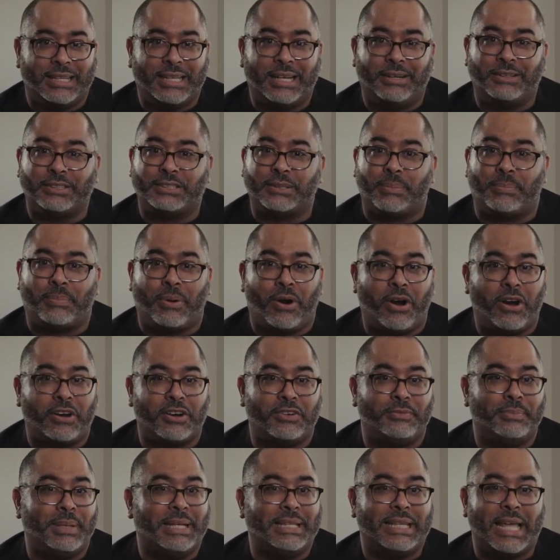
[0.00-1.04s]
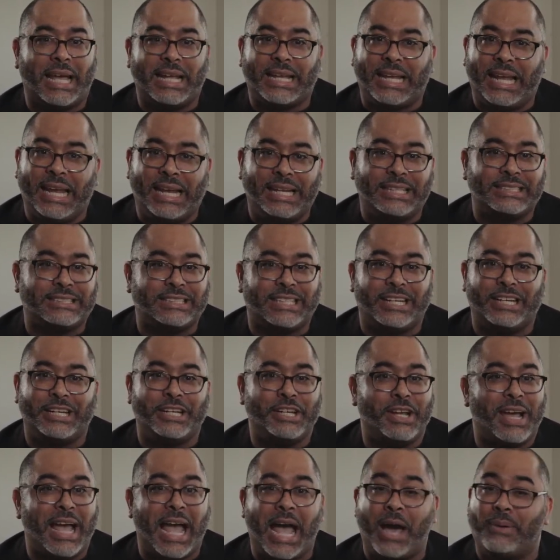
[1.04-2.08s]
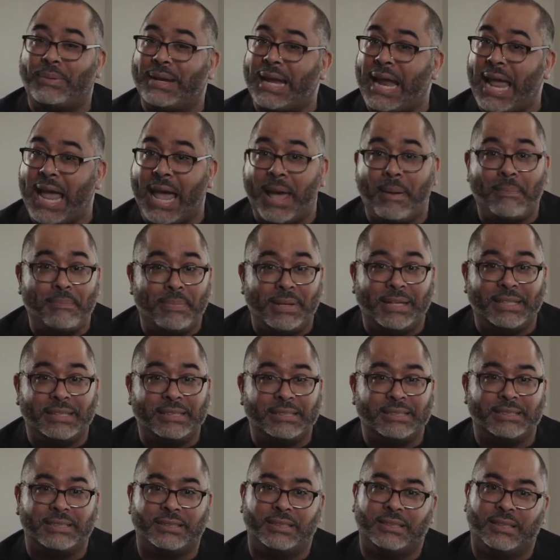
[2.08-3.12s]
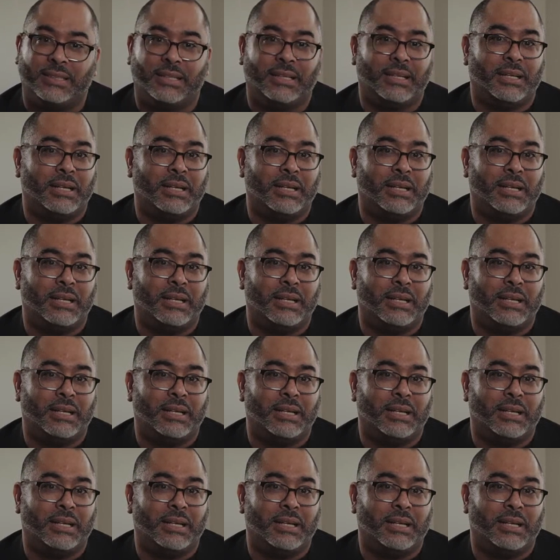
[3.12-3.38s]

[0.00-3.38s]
There is a part of me that can't tell you how it happens,